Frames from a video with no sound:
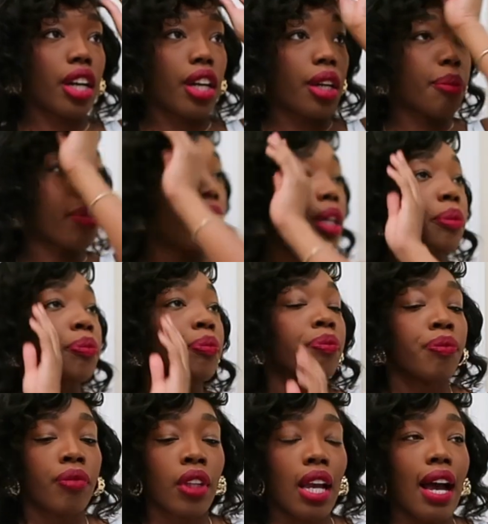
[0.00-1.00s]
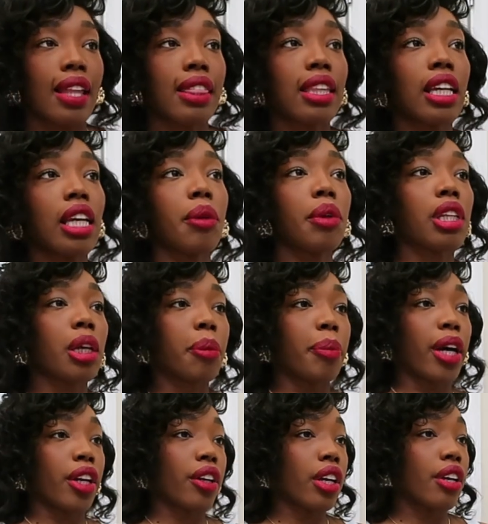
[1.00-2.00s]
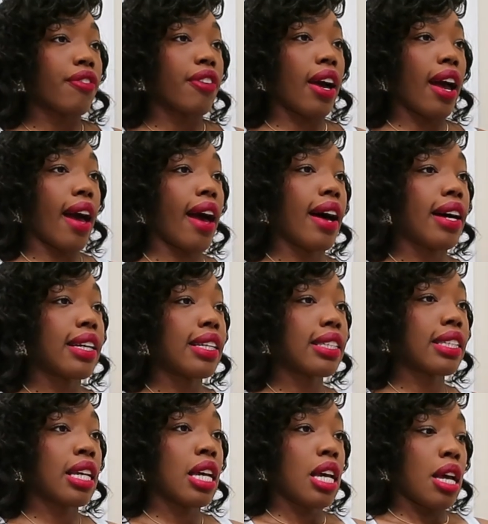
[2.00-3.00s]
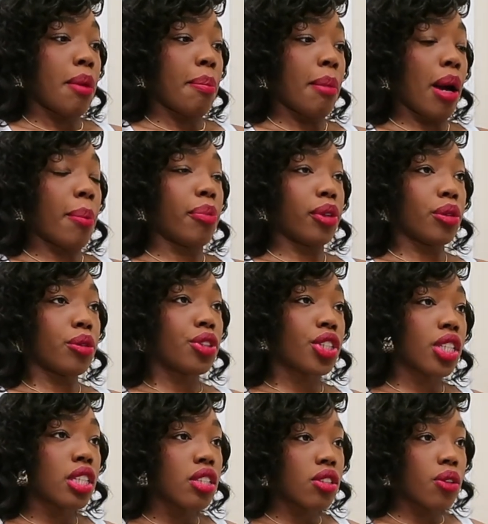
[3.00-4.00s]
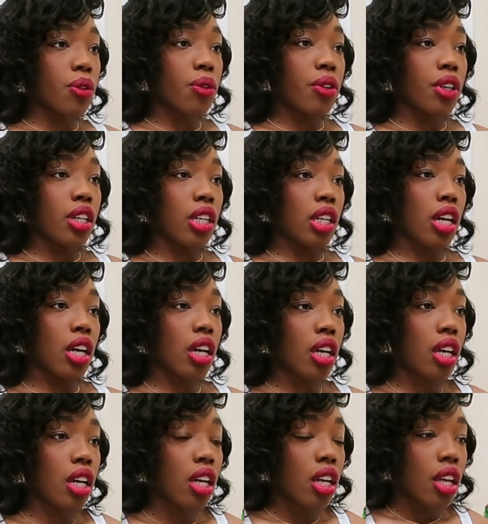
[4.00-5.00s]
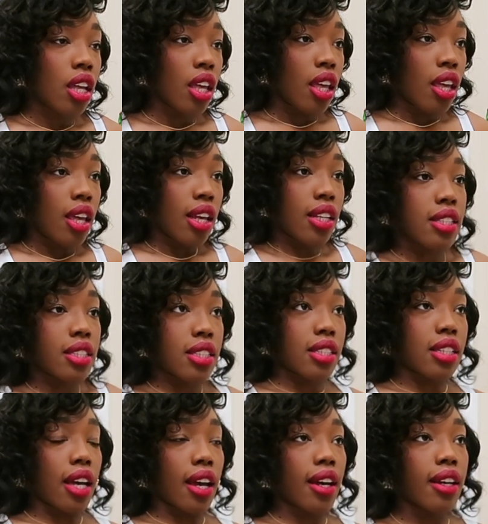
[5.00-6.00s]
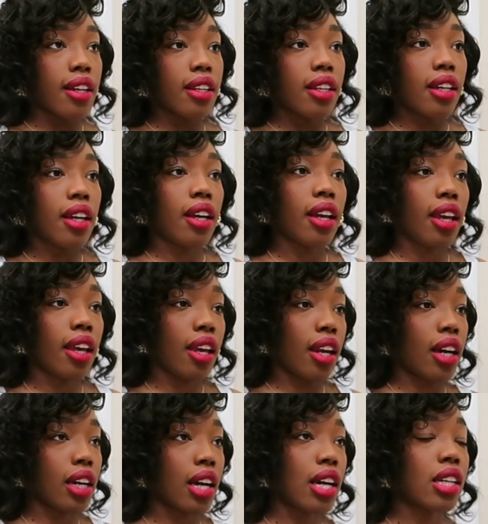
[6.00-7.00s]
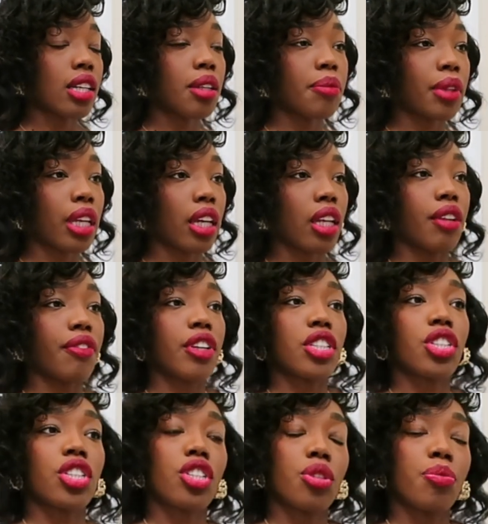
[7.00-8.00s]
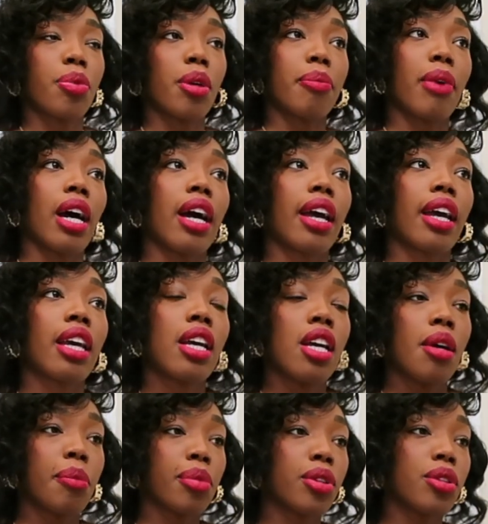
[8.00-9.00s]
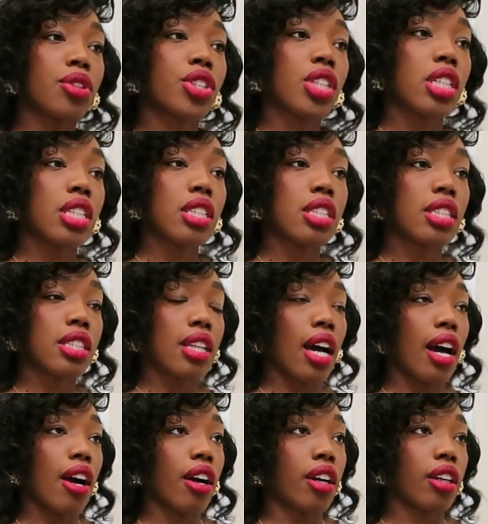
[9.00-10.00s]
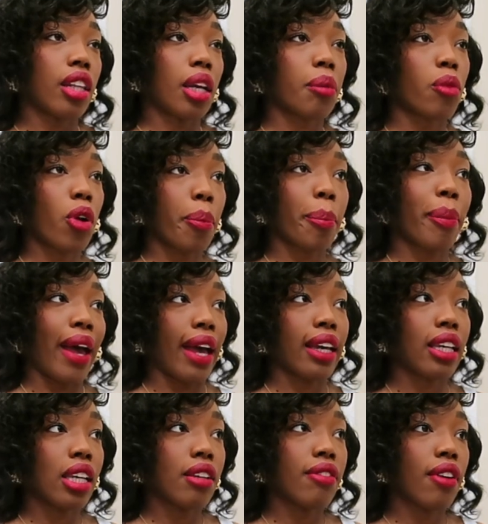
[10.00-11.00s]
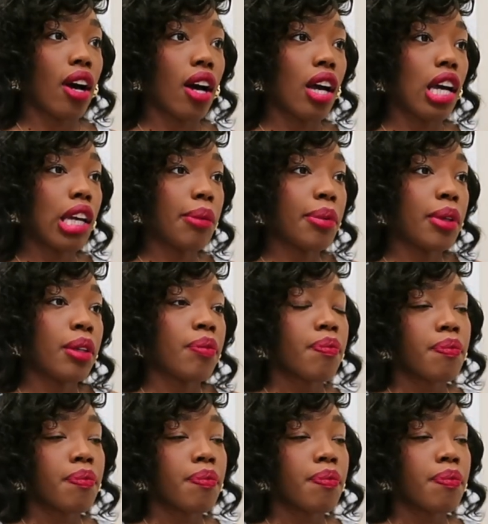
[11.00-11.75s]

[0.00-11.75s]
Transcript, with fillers: iron, but I think it would look better if I had my blue jeans on instead and I kind of am thinking if I should just put my blue jeans that are like more baggy vibe